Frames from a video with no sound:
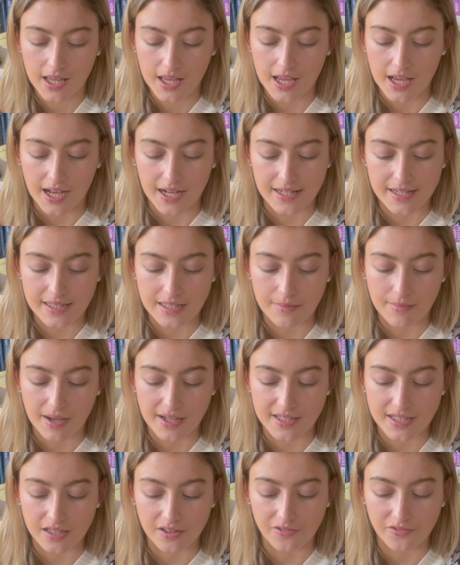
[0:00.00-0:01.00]
I see
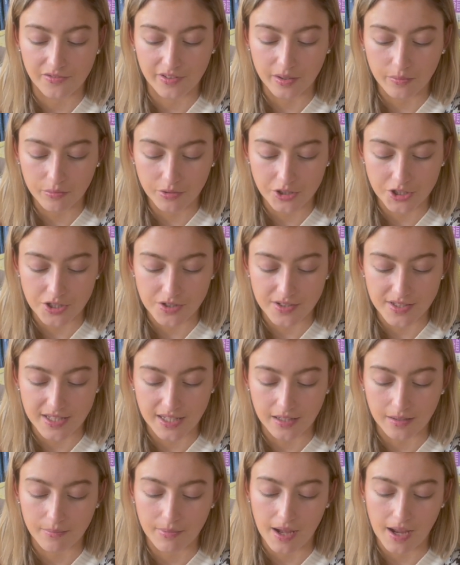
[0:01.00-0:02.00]
myself film
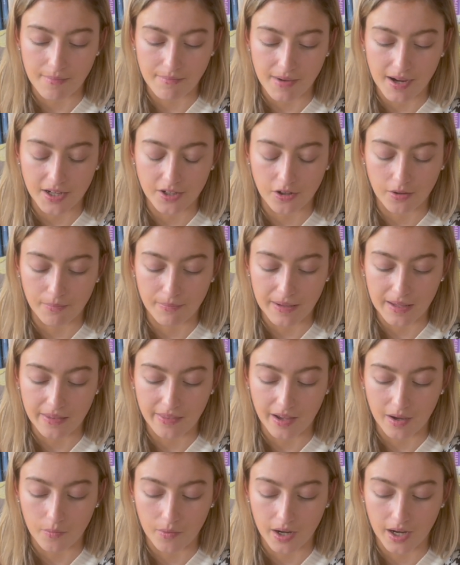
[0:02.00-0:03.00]
producing, but I might not be
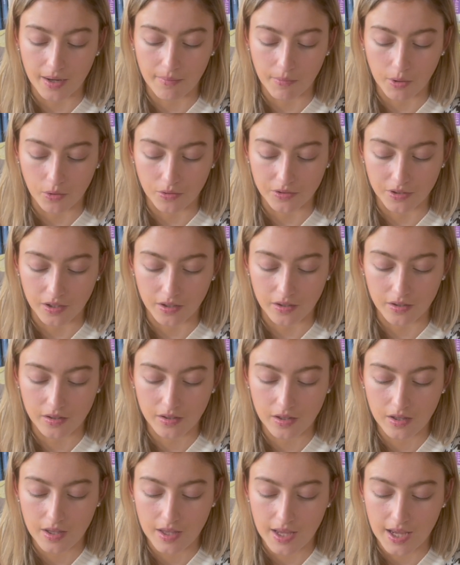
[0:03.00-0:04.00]
that when I'm older.
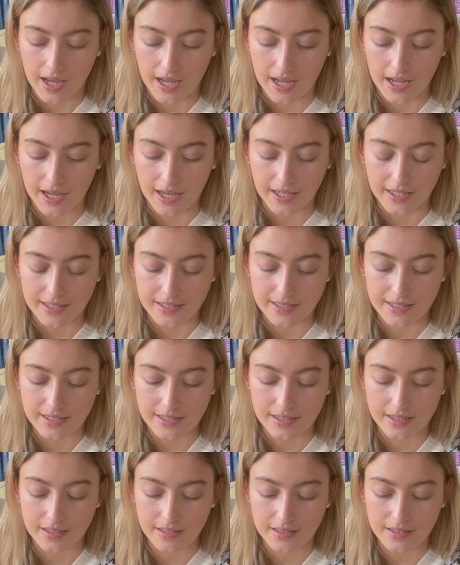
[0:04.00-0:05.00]
I
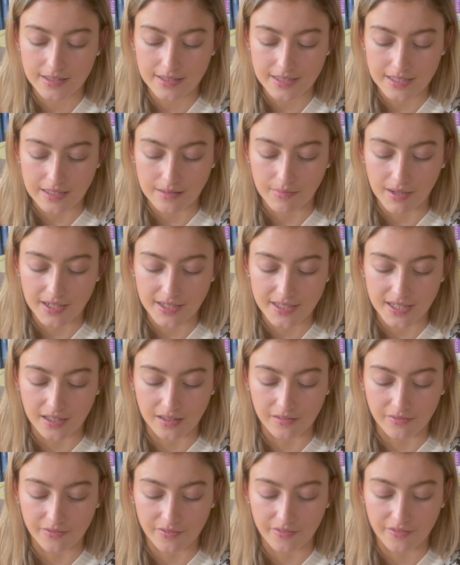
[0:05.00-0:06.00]
see
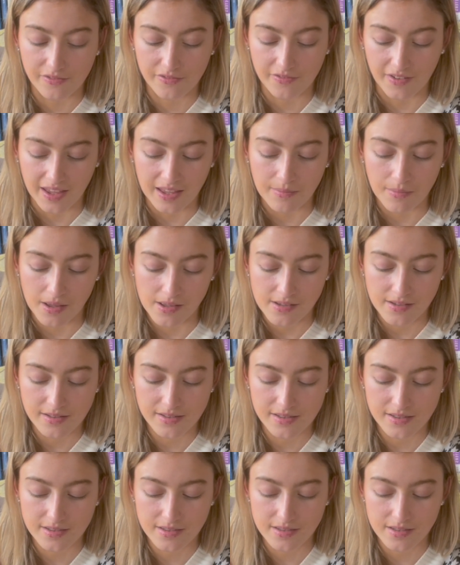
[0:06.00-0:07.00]
myself
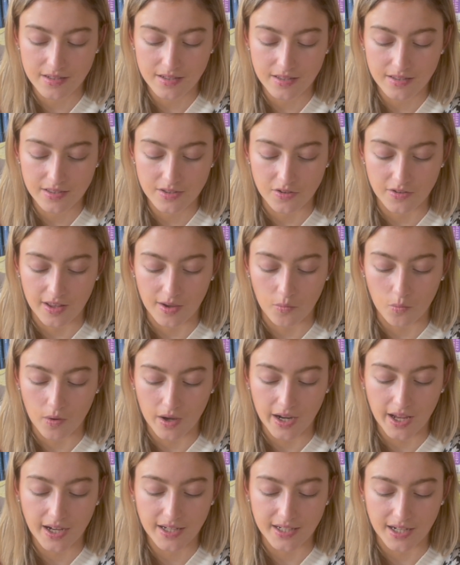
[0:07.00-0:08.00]
famous, so that when
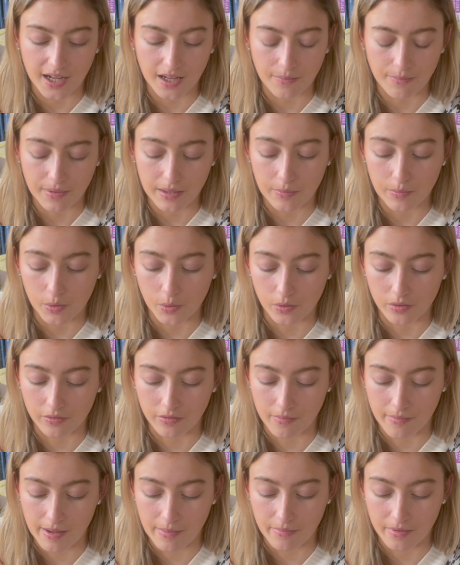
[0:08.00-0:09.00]
I die, people will
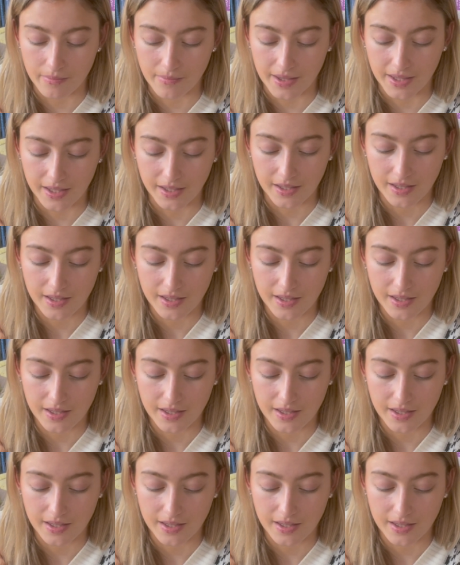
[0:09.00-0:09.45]
remember me.